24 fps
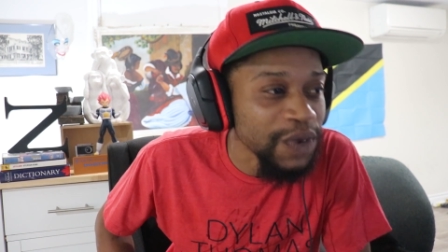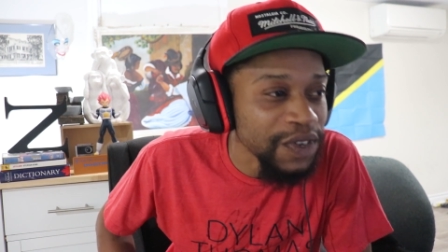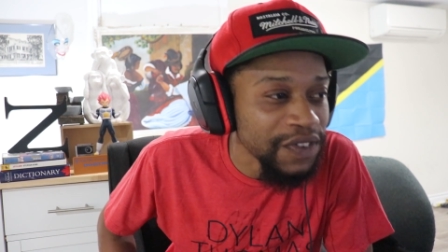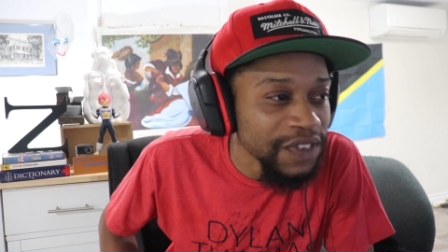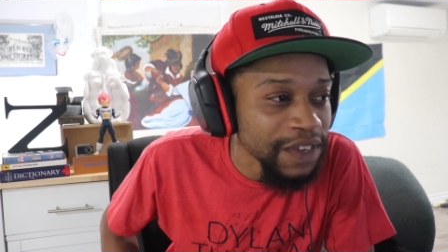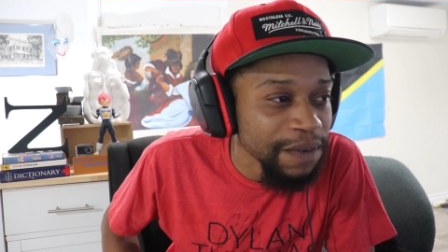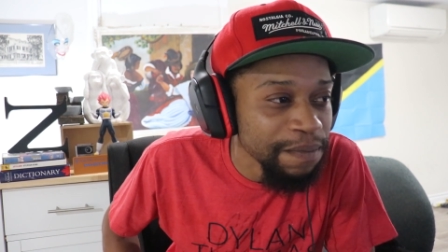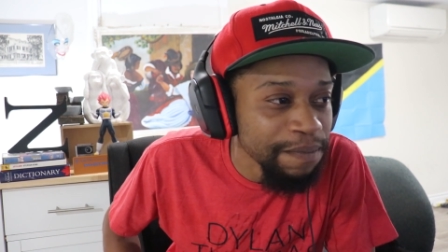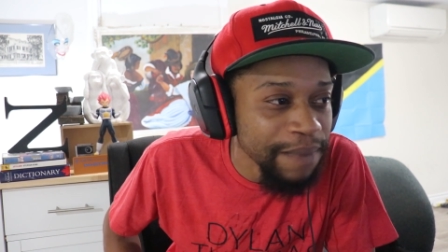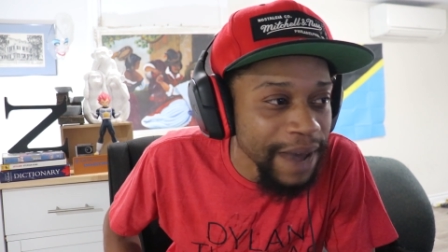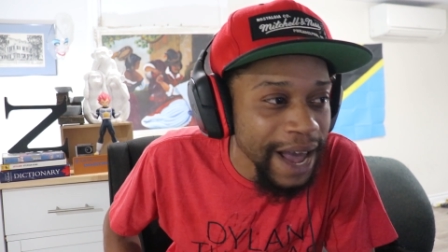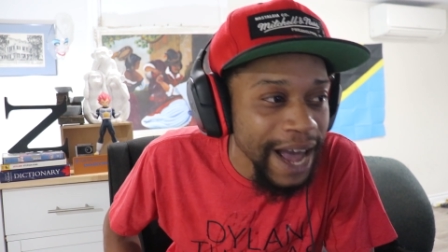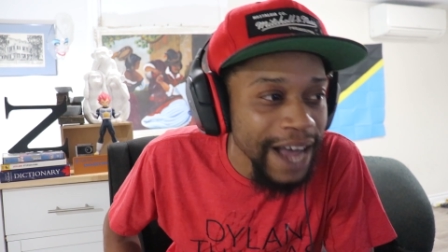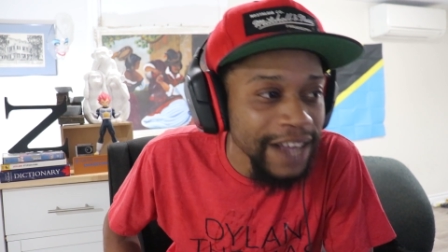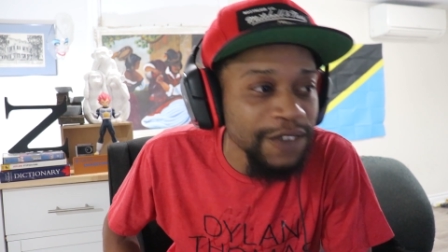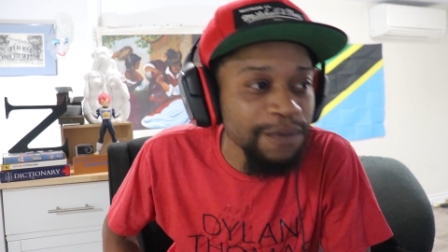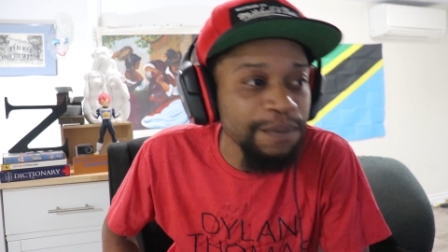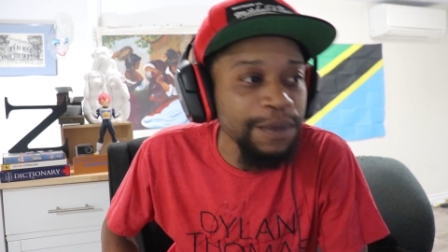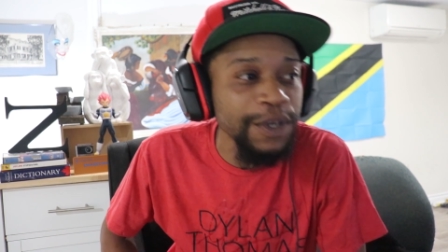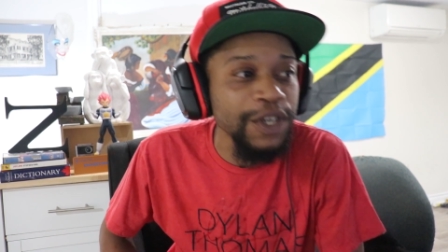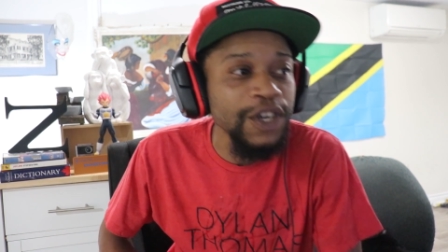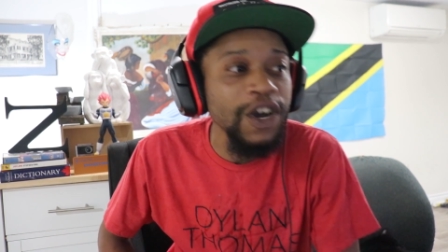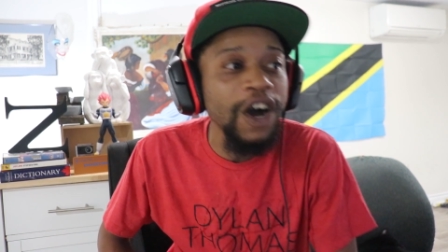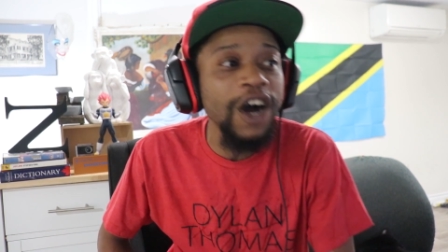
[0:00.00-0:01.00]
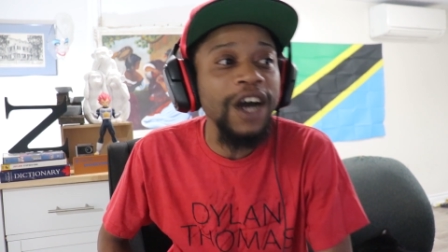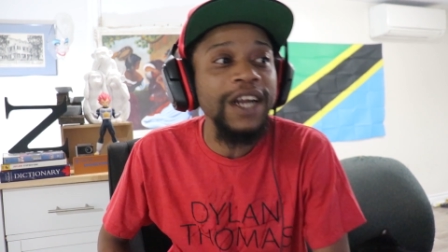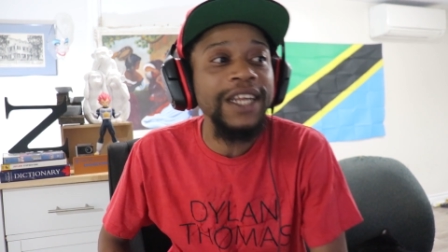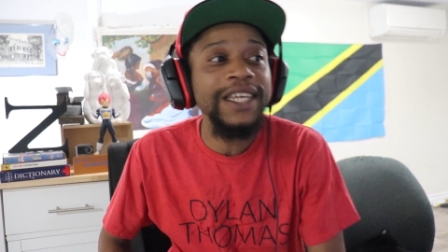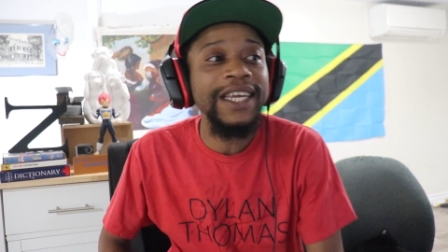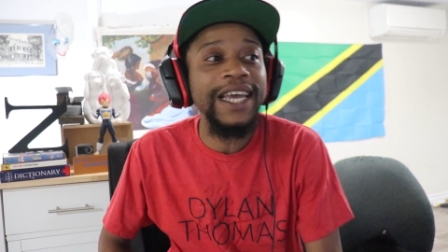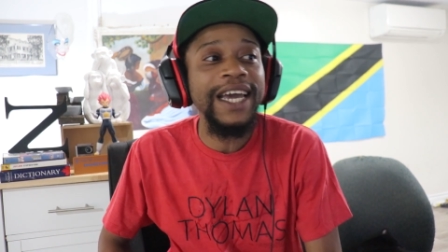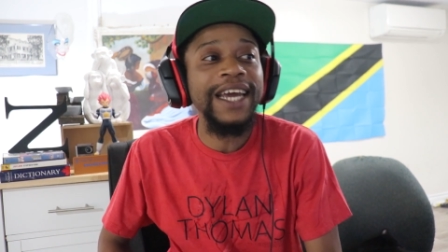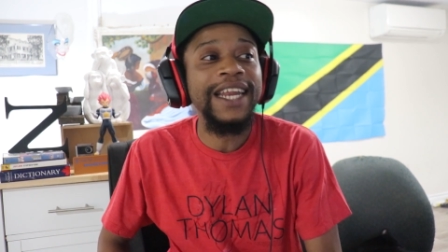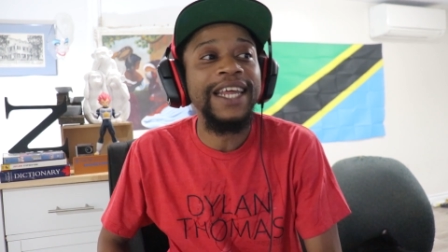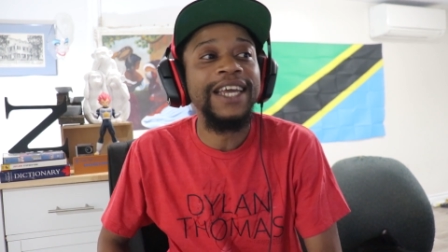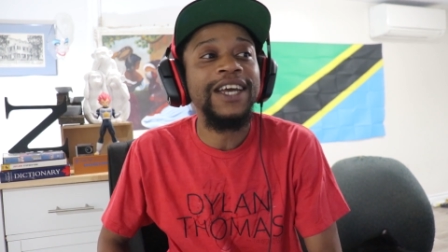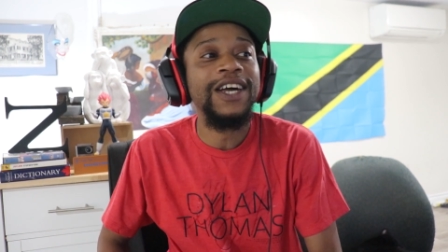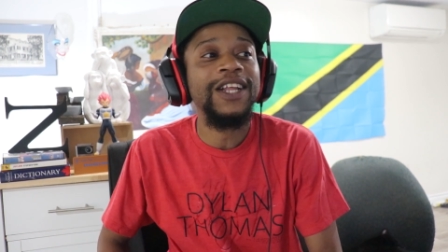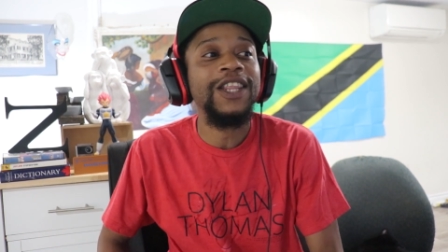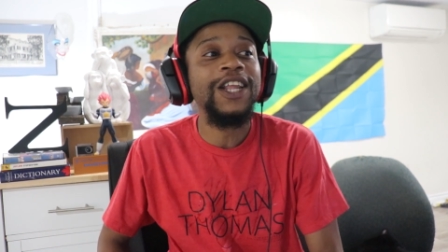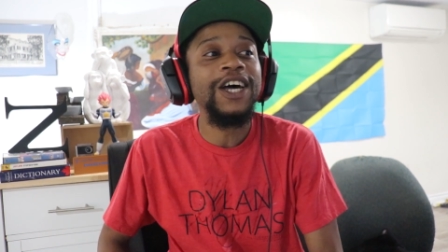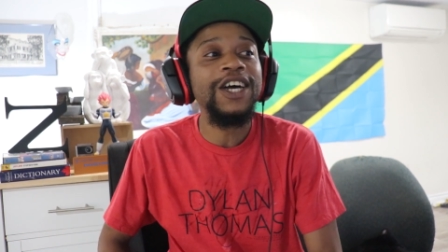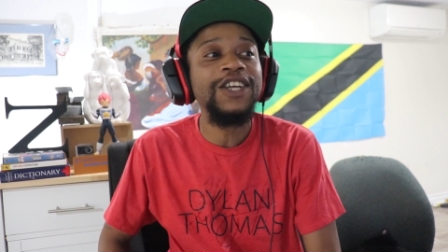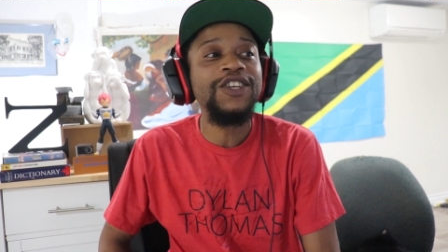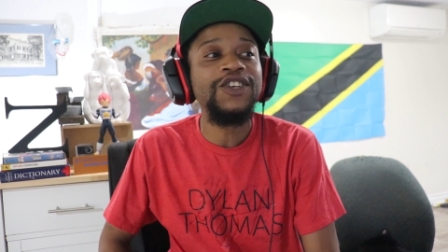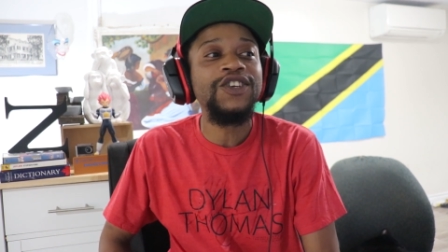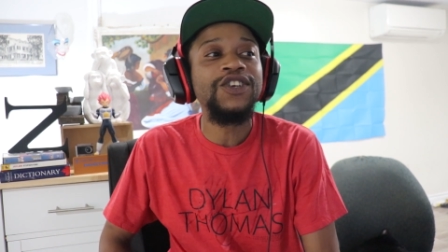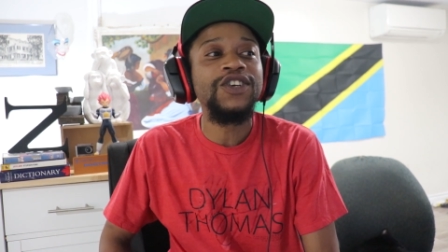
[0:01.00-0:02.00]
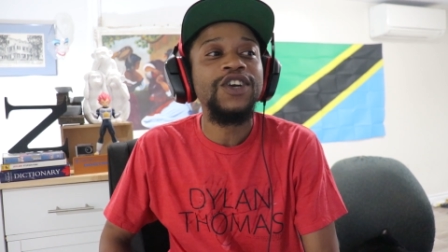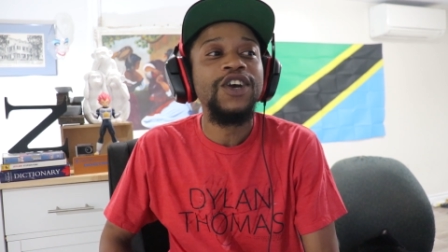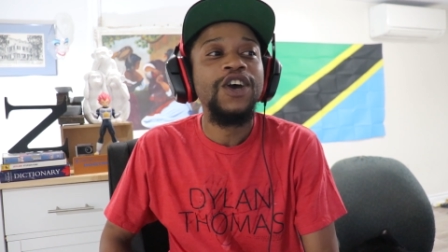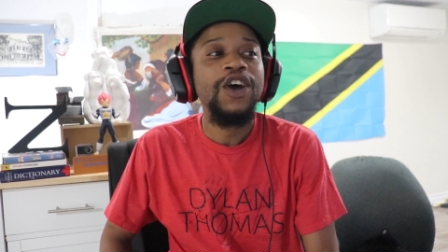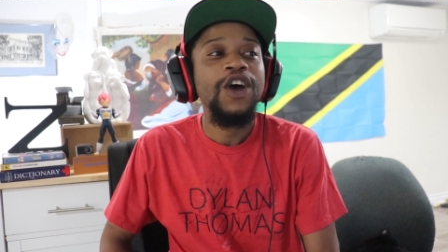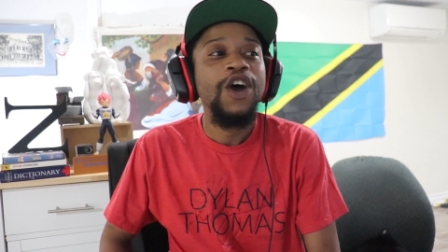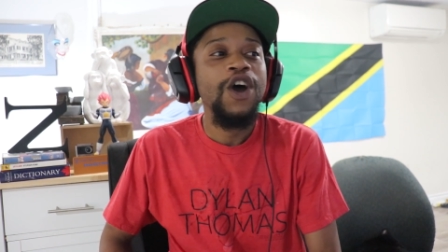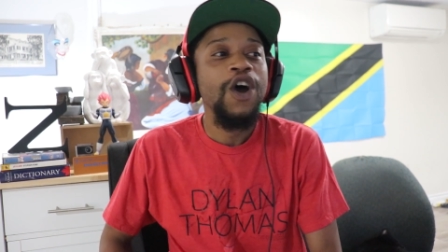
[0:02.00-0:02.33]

recent past beyond getting a lunch